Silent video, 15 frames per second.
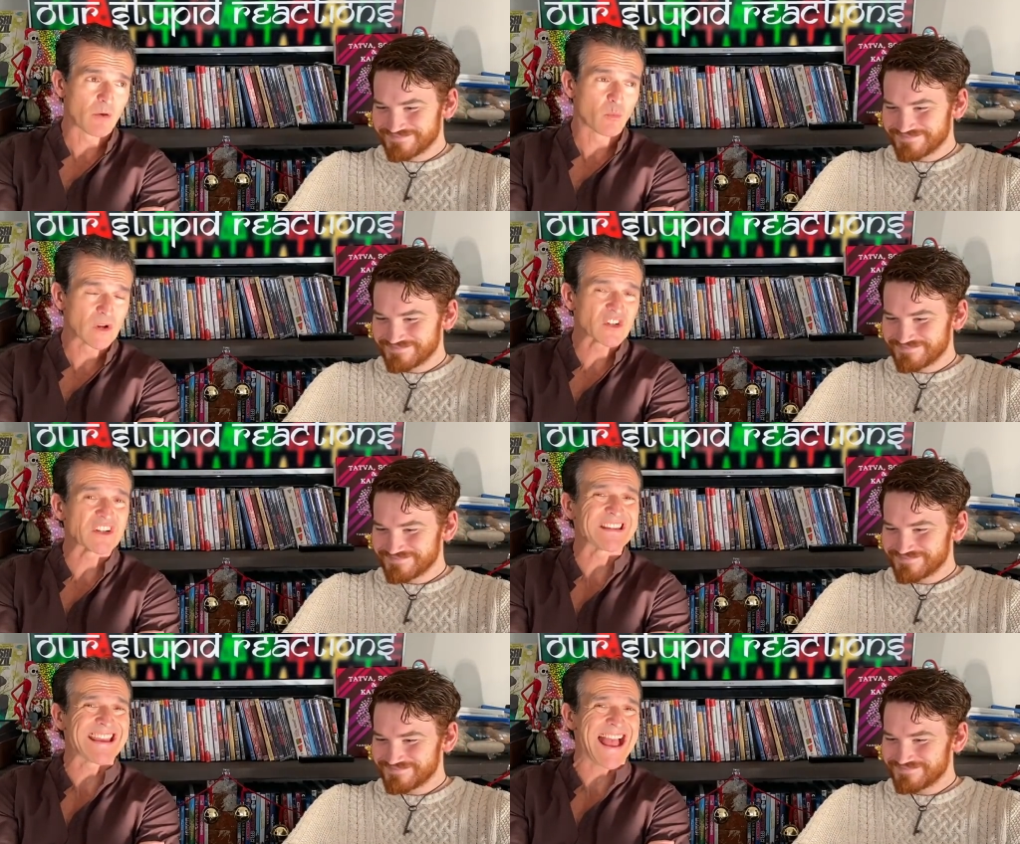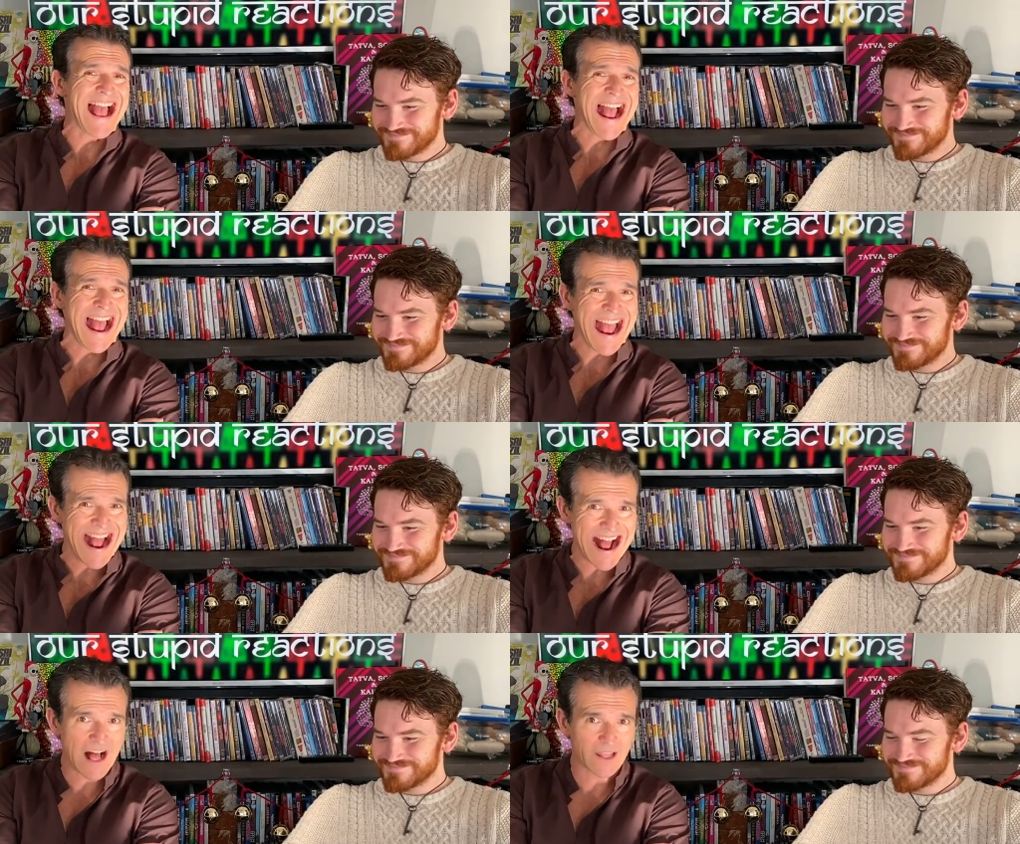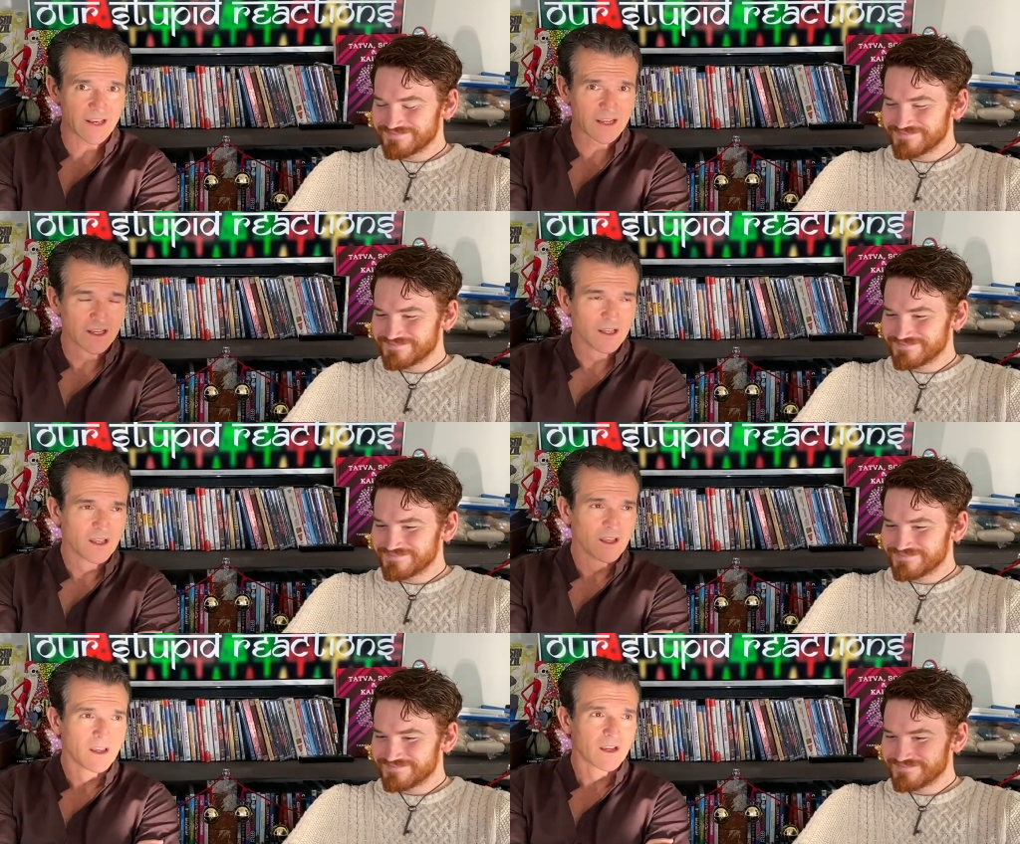Speaker 1: I wish he had.
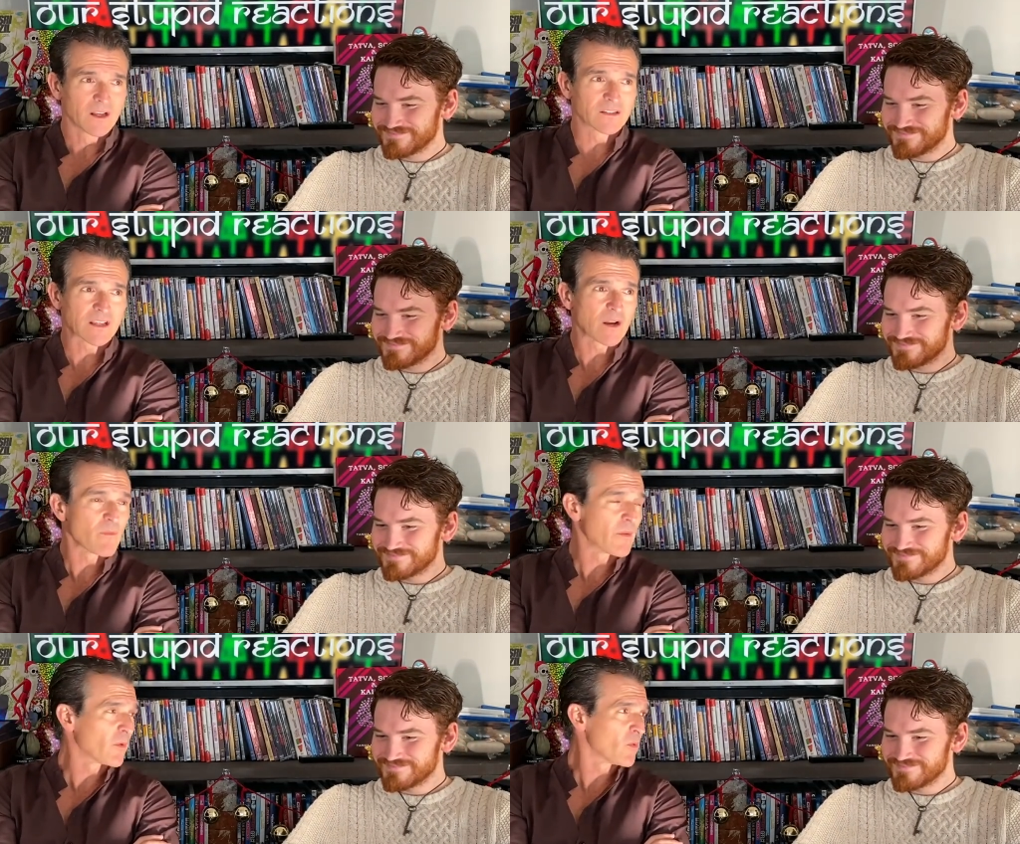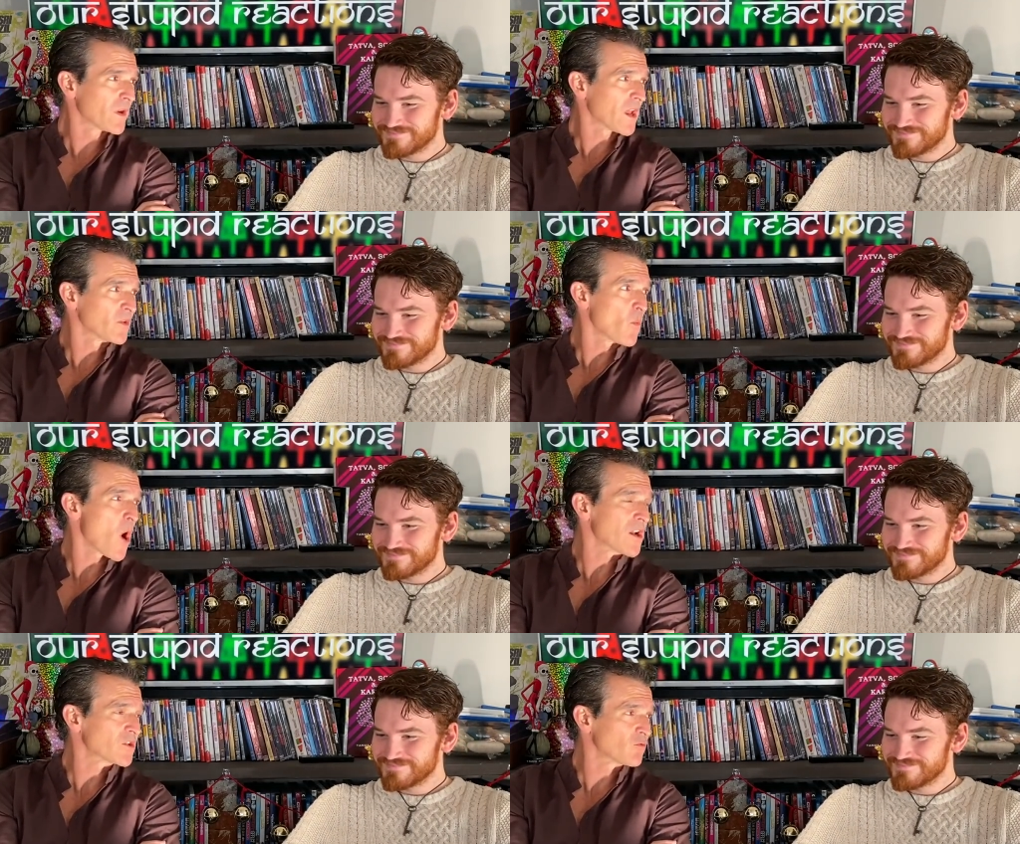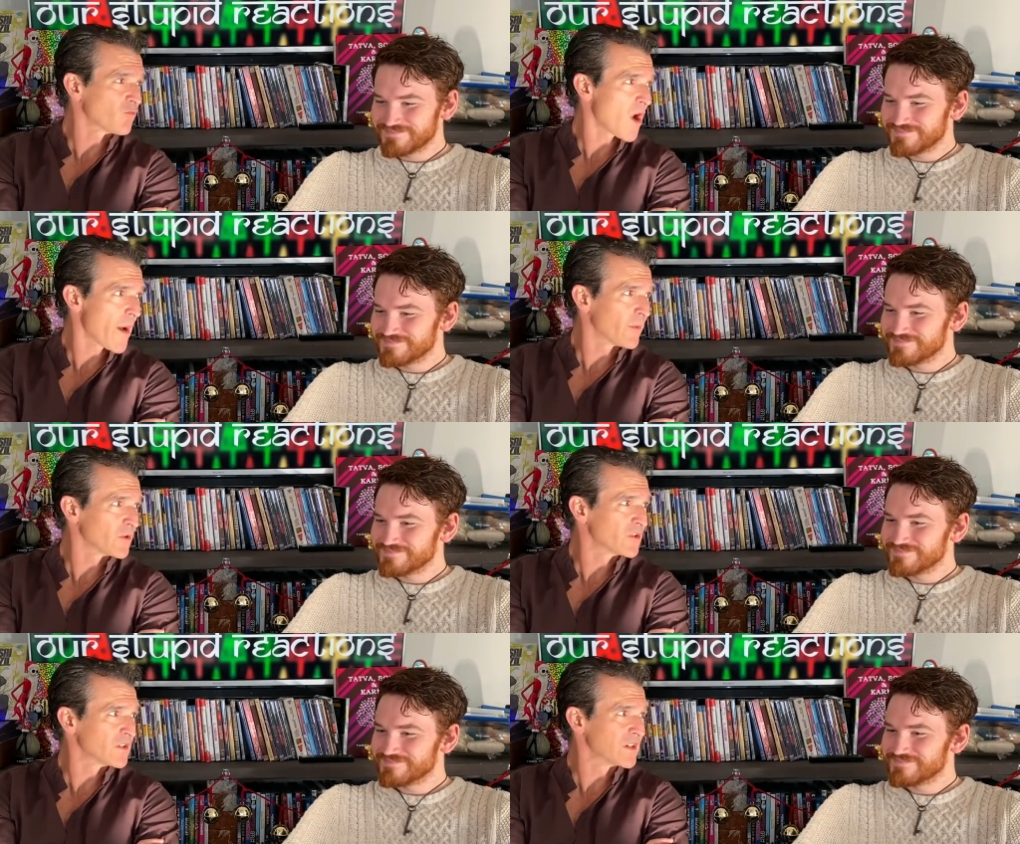Because I remember when I watched
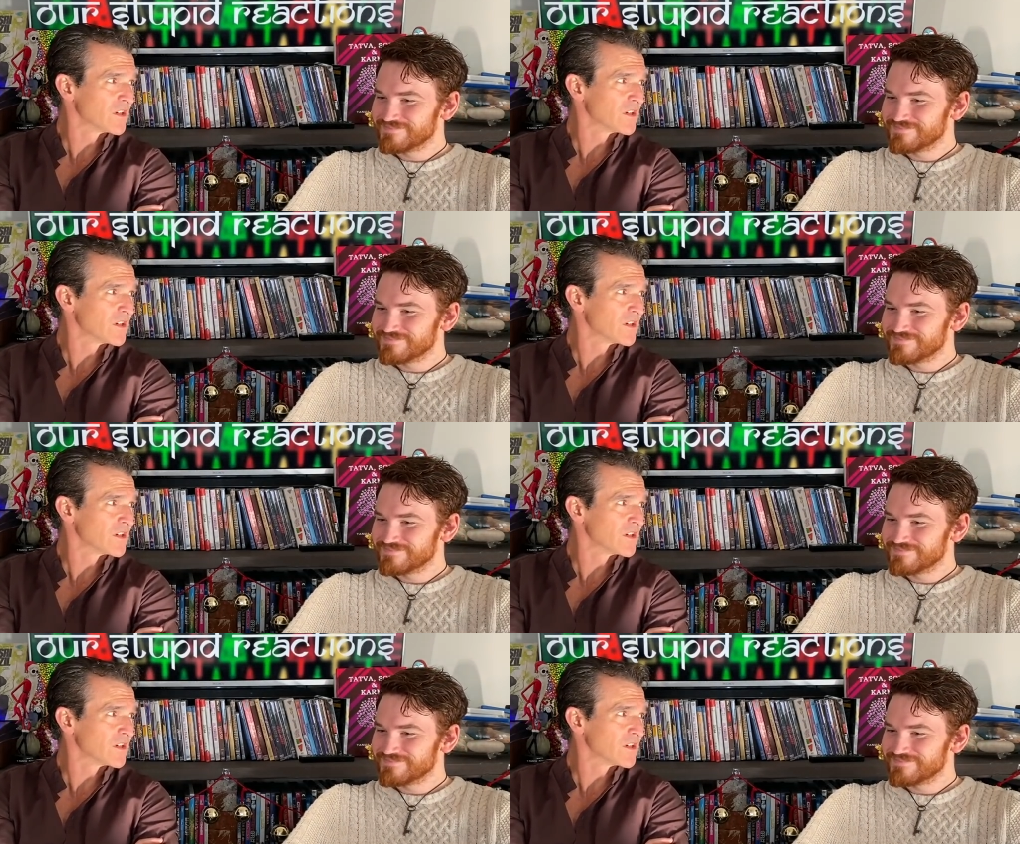Robert De